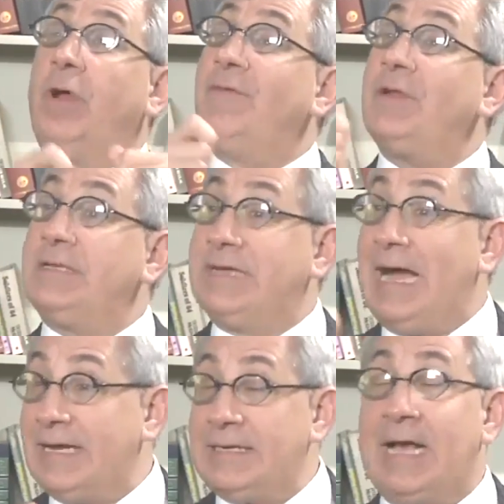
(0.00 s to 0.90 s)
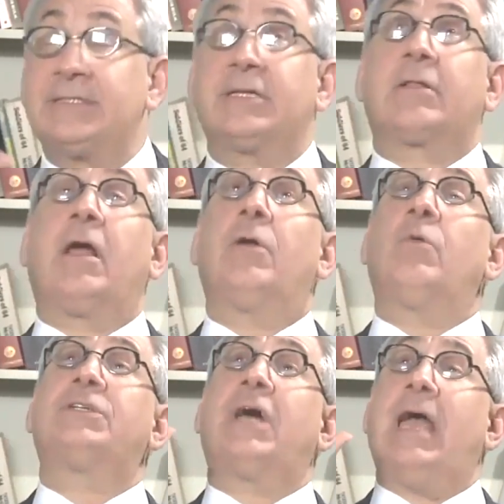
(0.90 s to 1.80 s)
or even a diagnostic light,
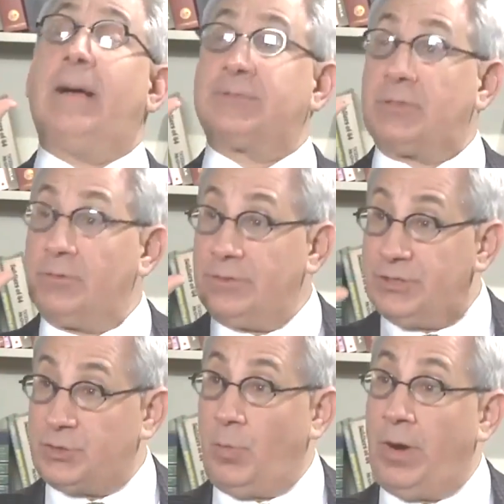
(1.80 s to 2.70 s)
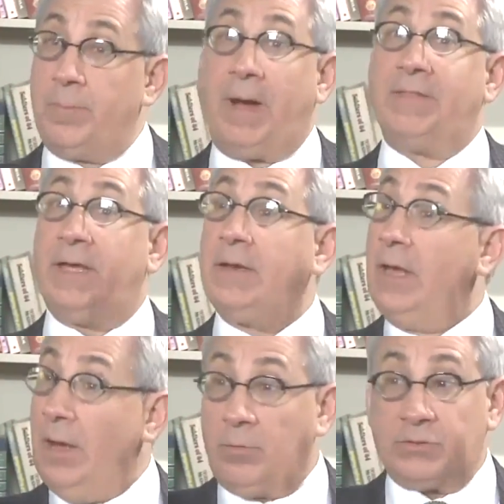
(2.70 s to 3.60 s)
which I absolutely swear by that,
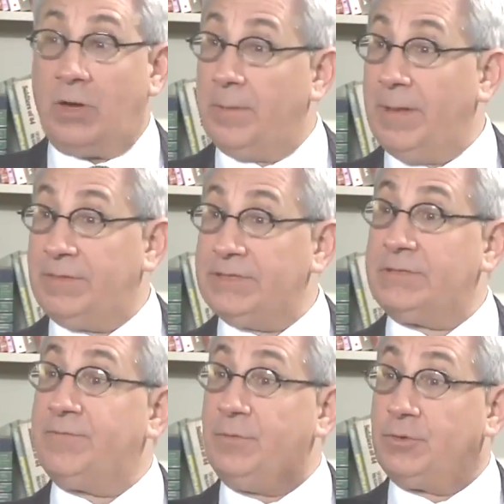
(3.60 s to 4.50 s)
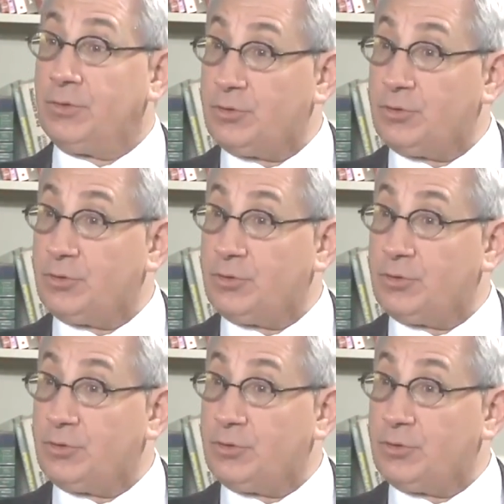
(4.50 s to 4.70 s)
and we'll talk about this in the future,